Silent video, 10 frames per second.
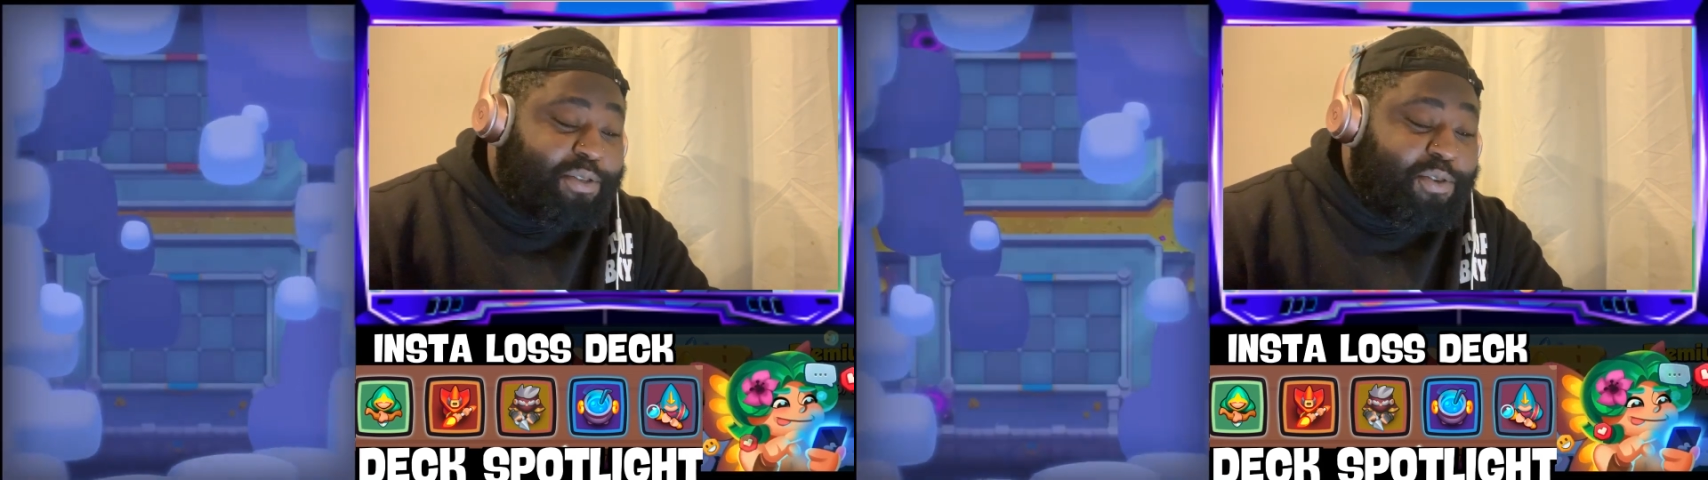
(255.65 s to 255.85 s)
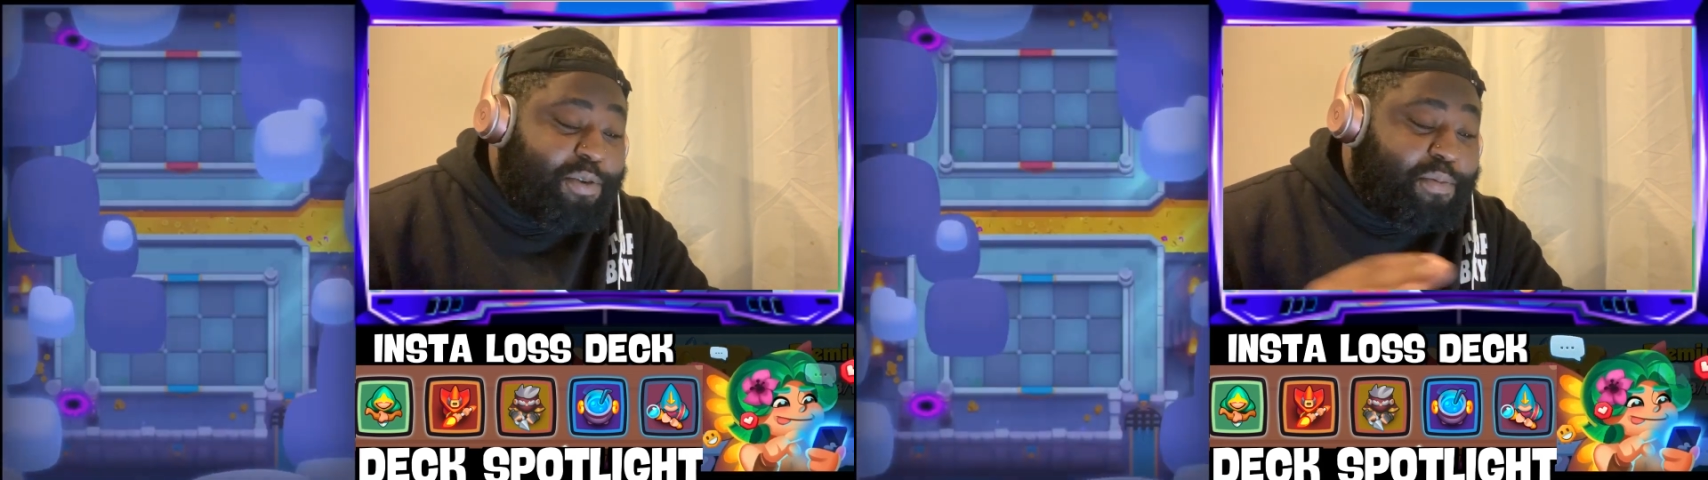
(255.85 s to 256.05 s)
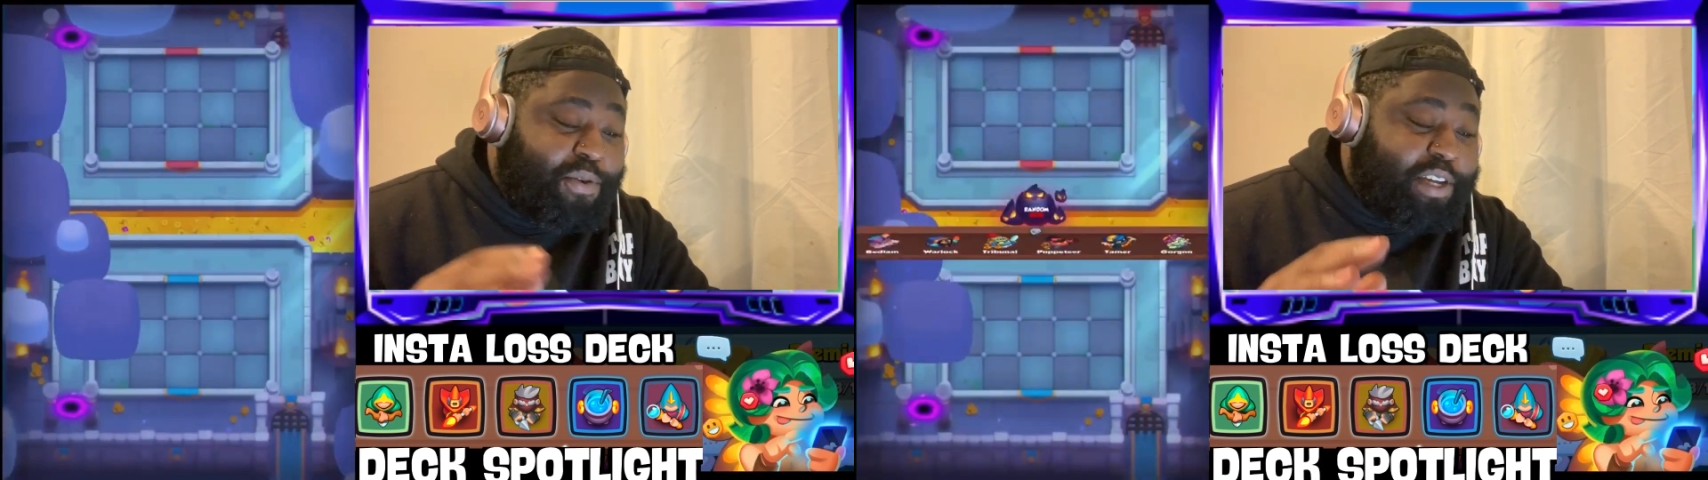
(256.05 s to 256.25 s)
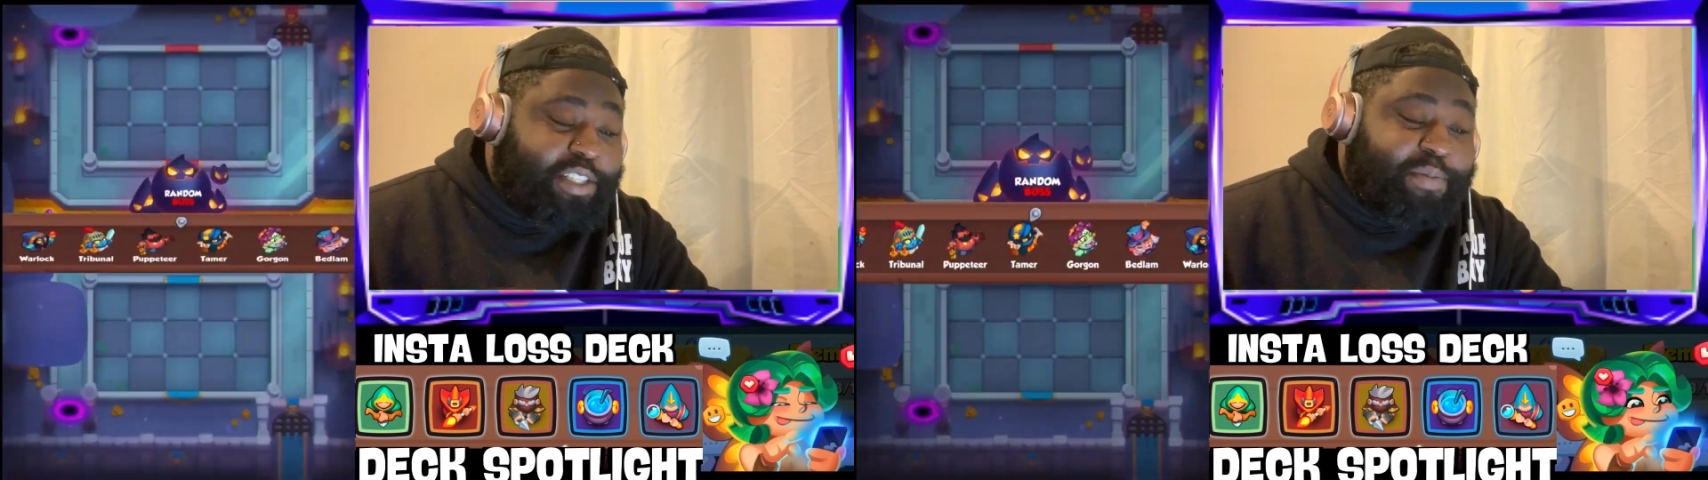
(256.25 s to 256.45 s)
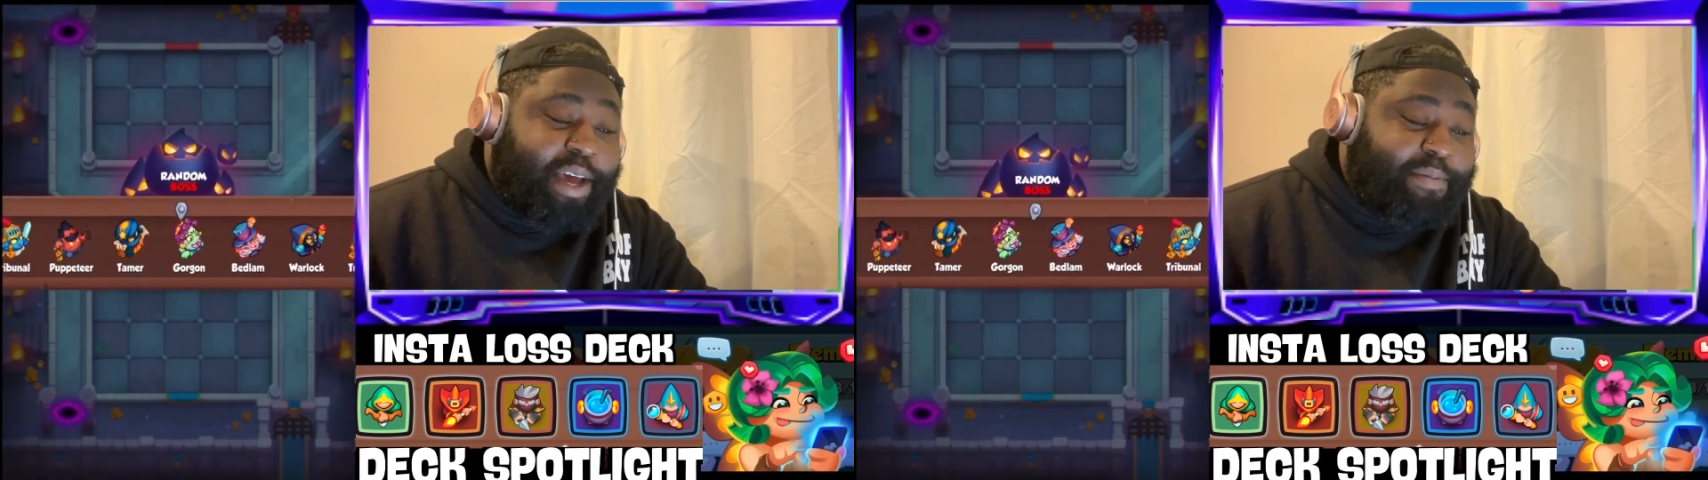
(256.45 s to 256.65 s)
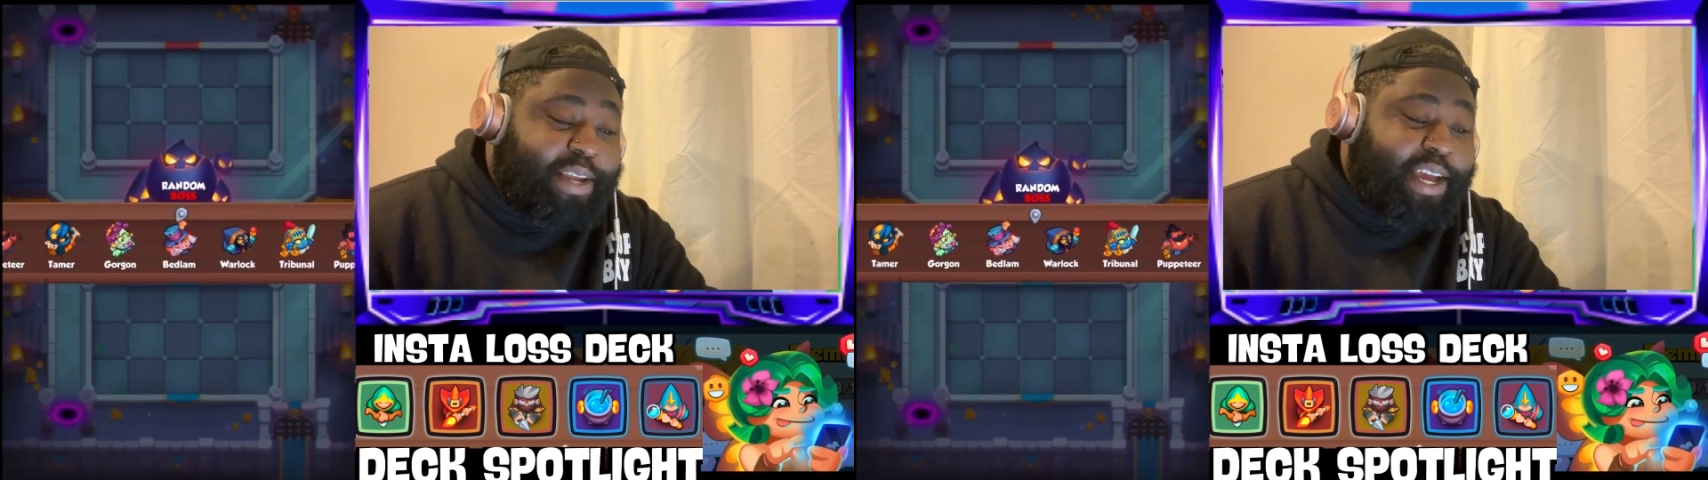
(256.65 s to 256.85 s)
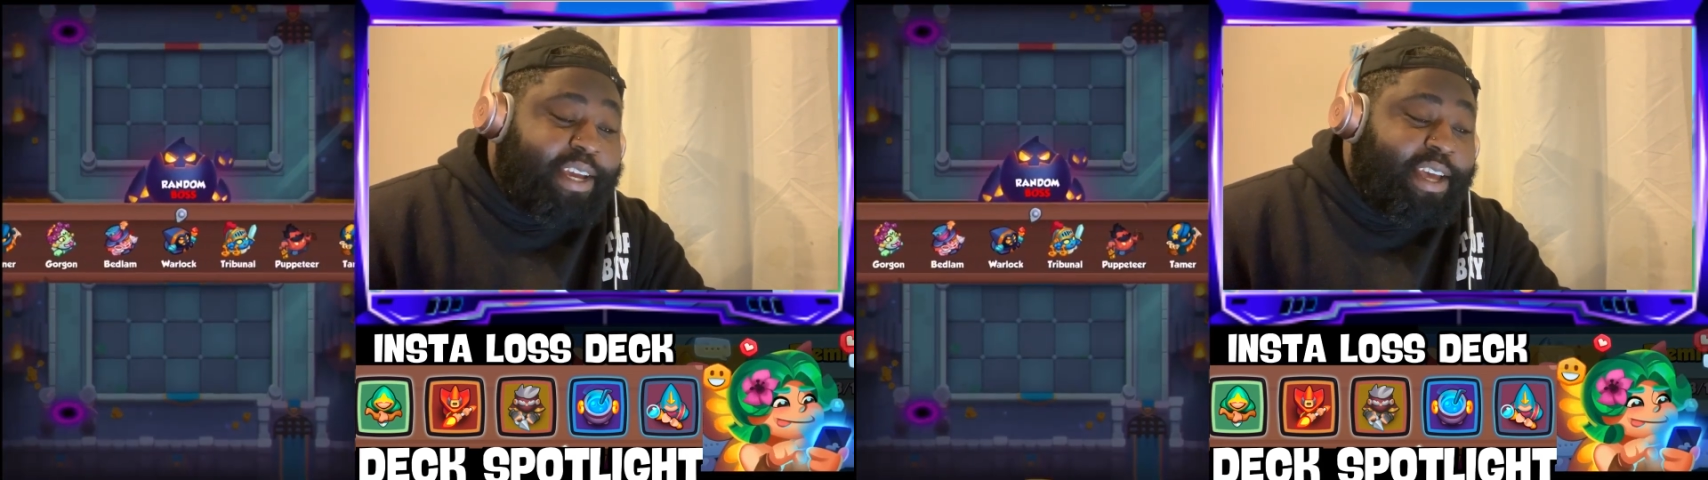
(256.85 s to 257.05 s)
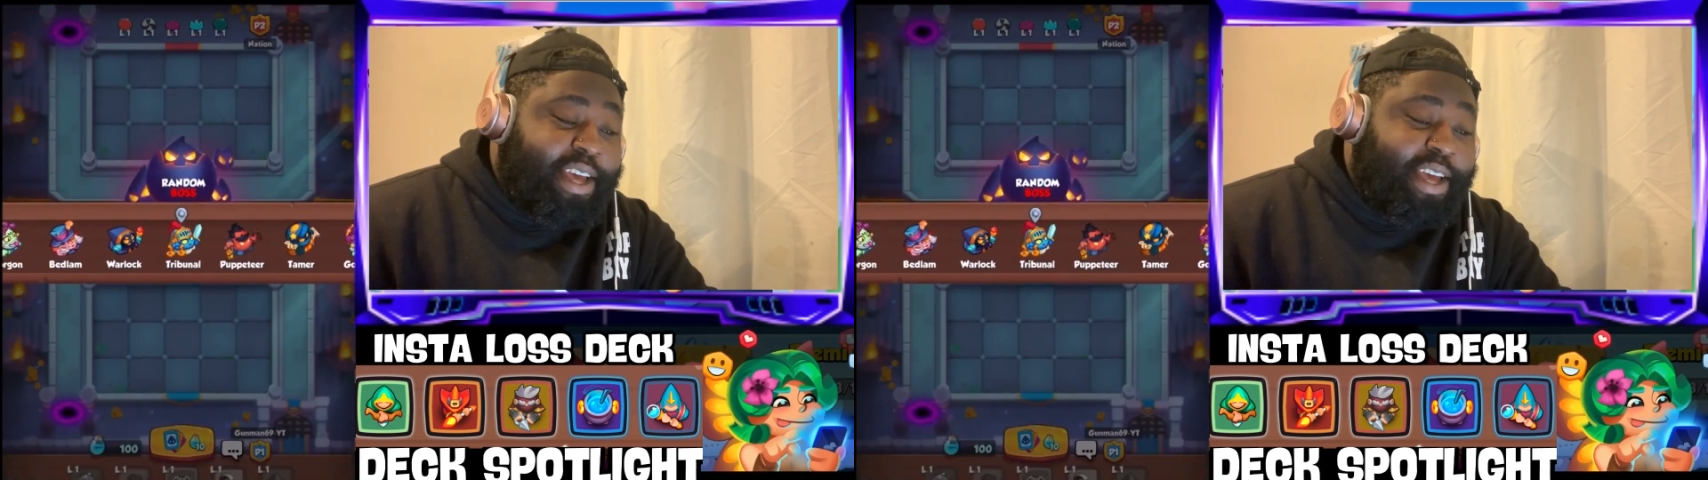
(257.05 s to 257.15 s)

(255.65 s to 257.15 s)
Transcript: sort of Boris spam deck,